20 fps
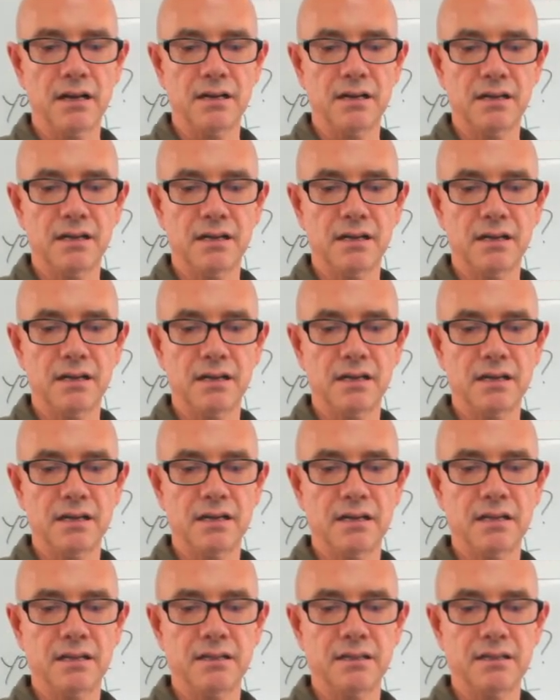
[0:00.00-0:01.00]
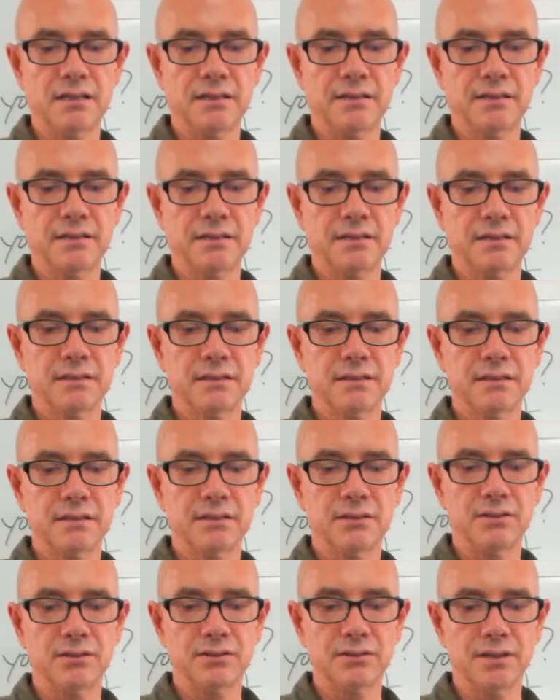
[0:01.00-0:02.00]
uh,
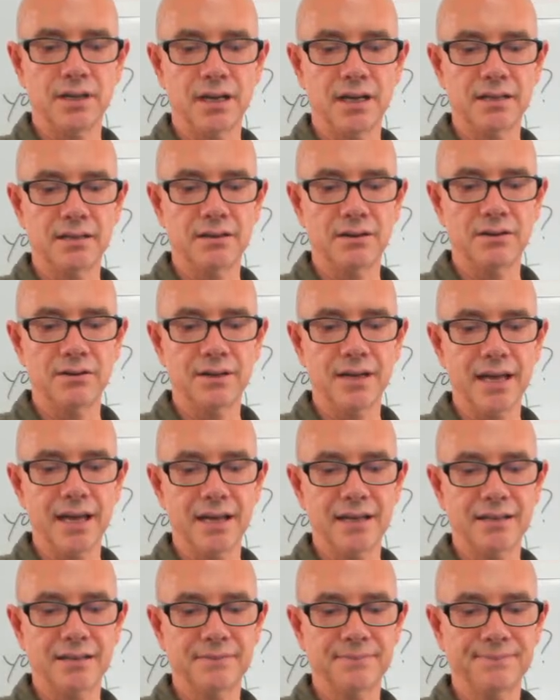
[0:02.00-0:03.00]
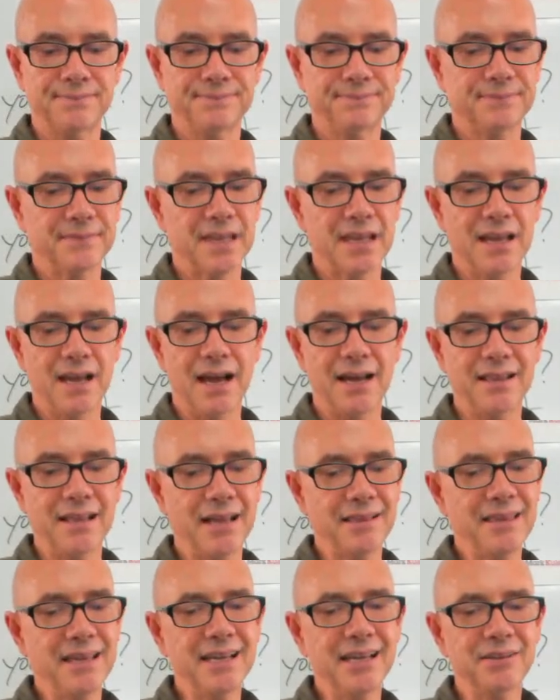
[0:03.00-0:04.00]
hold on, okay. I
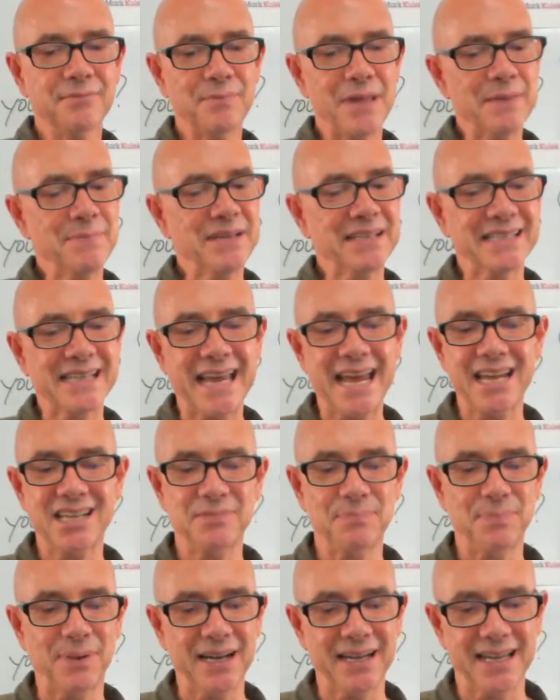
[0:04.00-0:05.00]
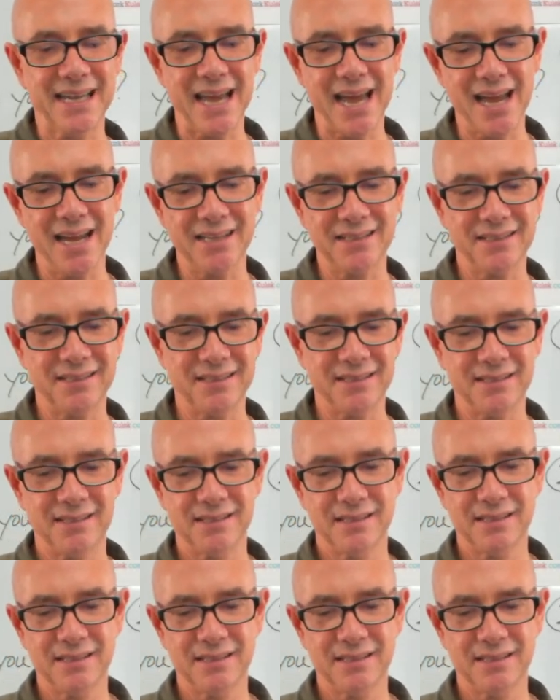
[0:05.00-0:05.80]
think it maybe it's case by case.